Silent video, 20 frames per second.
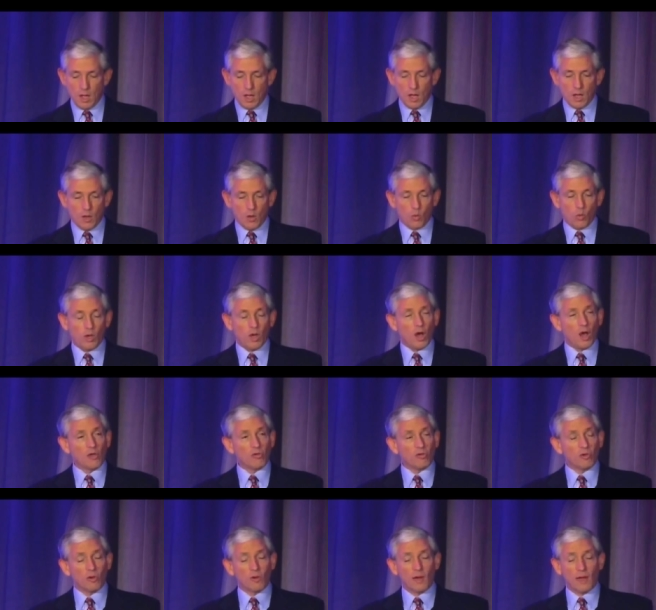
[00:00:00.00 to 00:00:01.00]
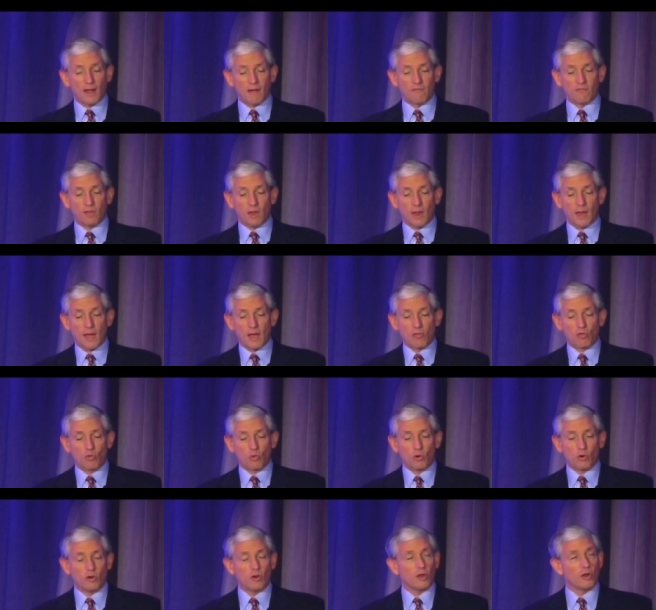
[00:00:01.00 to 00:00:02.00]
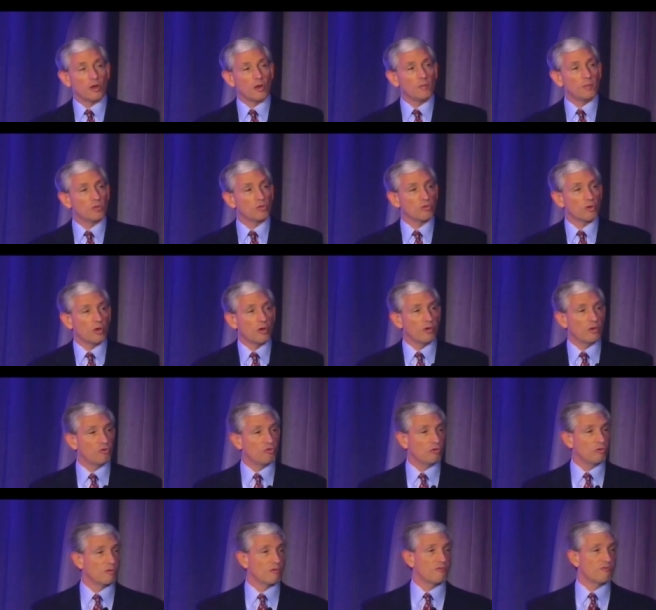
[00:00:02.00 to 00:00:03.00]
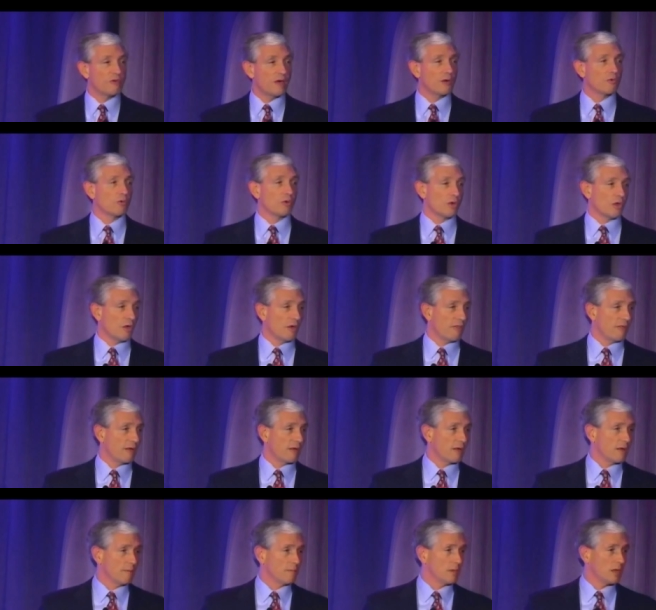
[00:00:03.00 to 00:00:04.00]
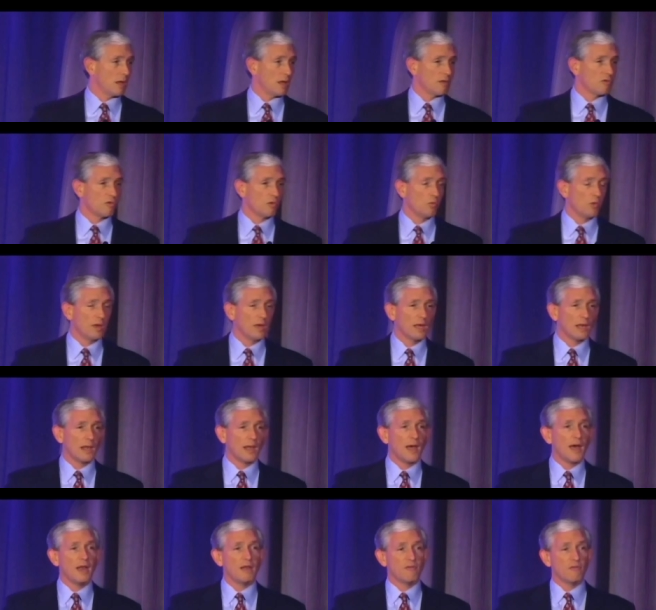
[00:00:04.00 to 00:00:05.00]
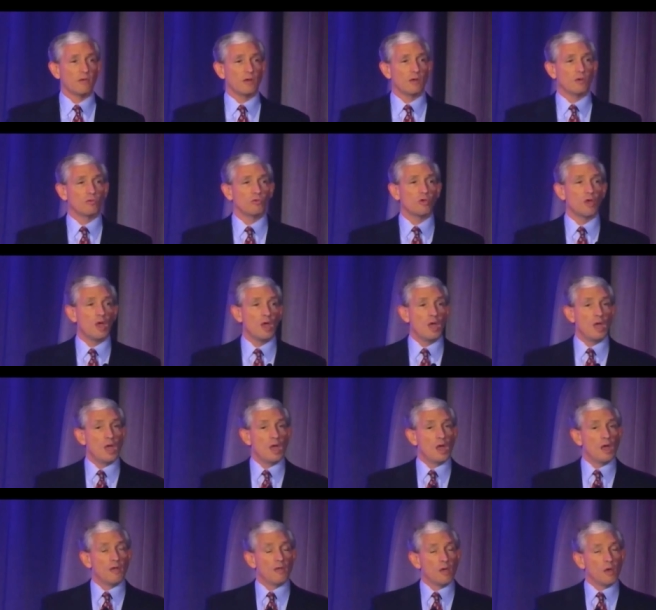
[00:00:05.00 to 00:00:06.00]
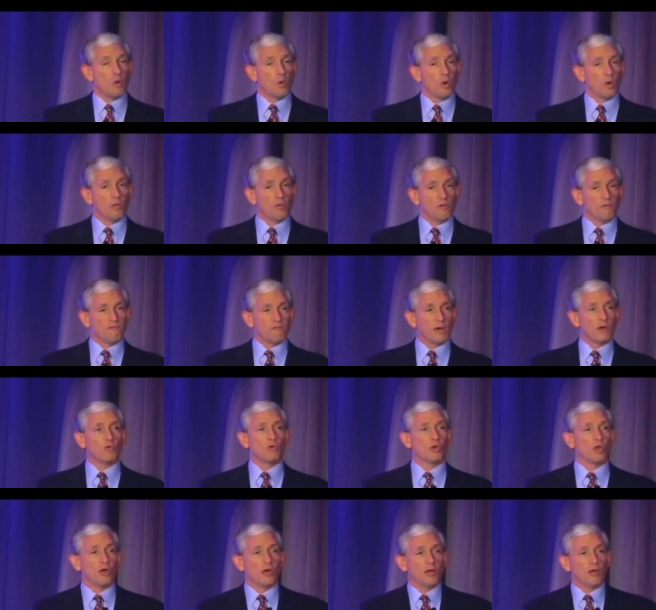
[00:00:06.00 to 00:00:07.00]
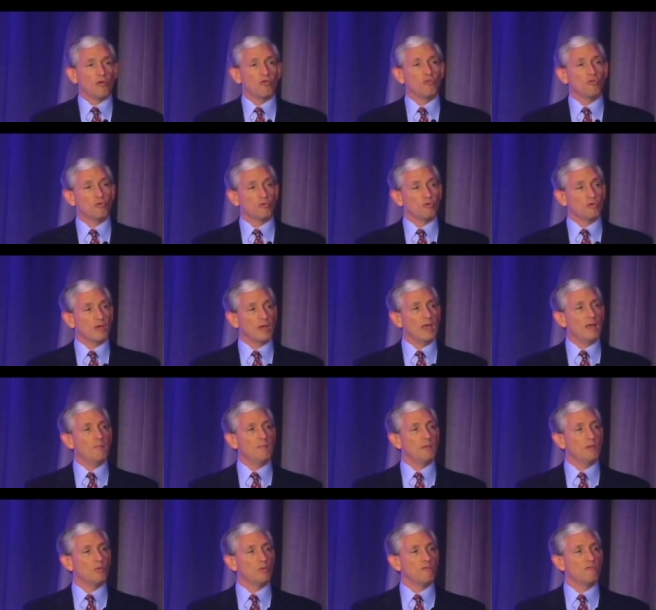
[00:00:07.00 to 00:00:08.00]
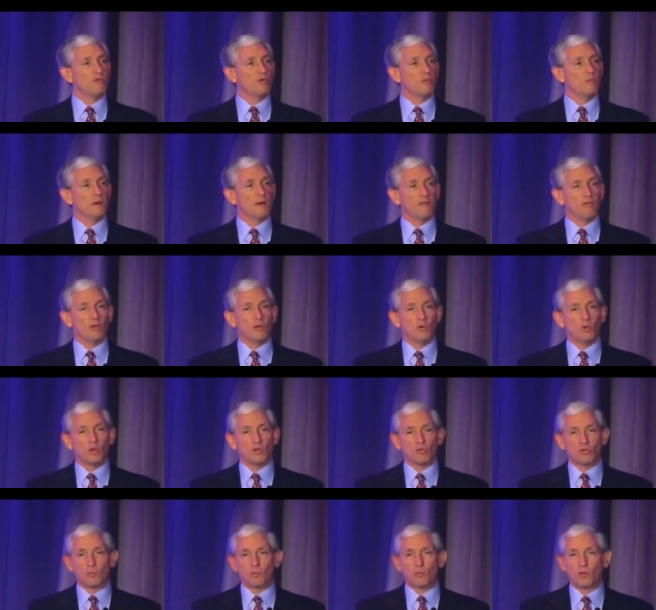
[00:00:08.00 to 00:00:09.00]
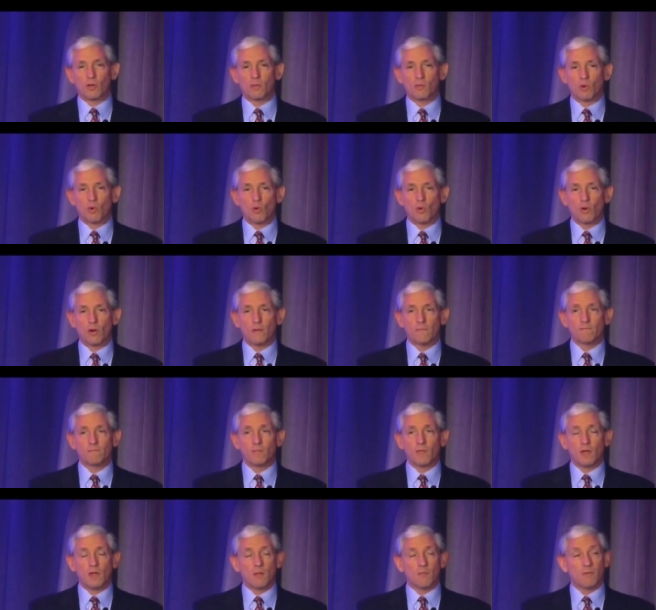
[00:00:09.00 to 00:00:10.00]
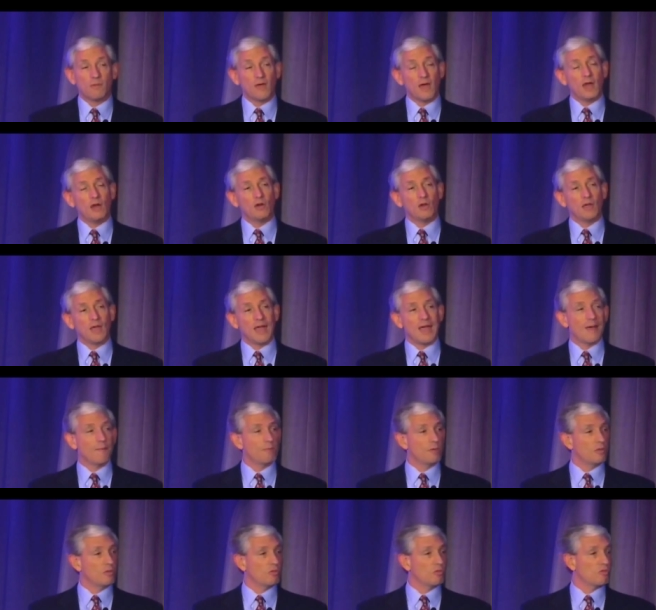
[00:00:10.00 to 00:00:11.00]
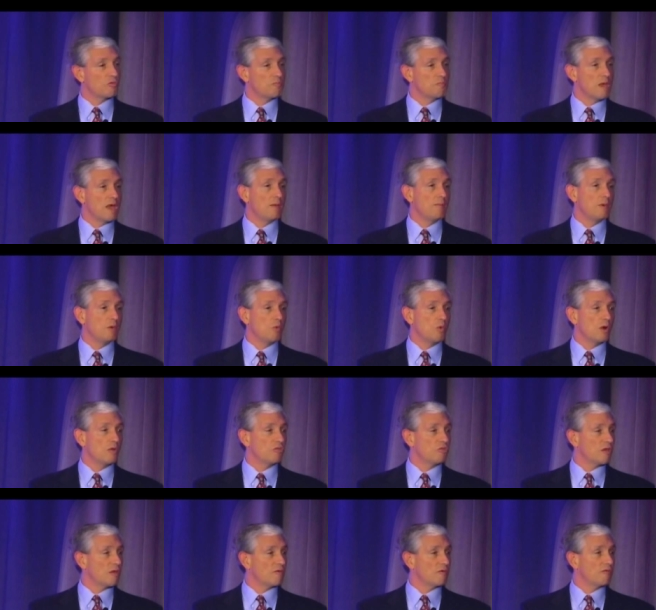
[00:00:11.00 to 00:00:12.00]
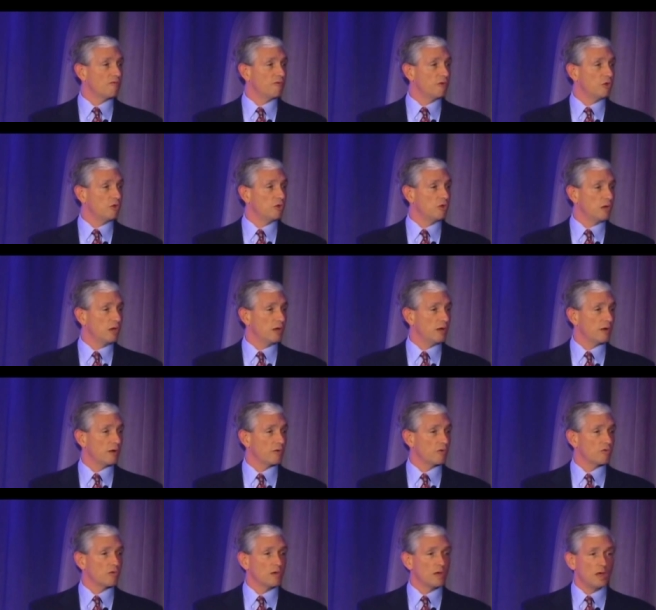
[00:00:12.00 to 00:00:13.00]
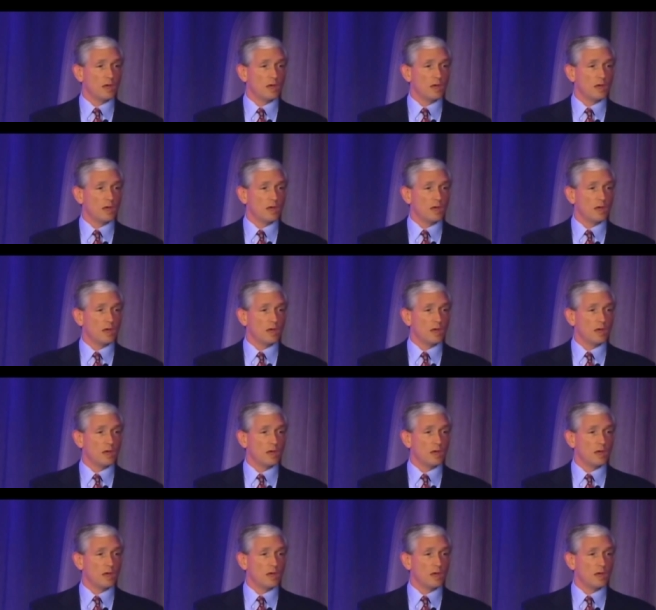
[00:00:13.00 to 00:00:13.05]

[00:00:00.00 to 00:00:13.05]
We also have the last word on almost all issues of federal law that come to us, and we get a lot of those. Federal law issues can be reviewed by the U S Supreme Court, but that only happens maybe once every few years.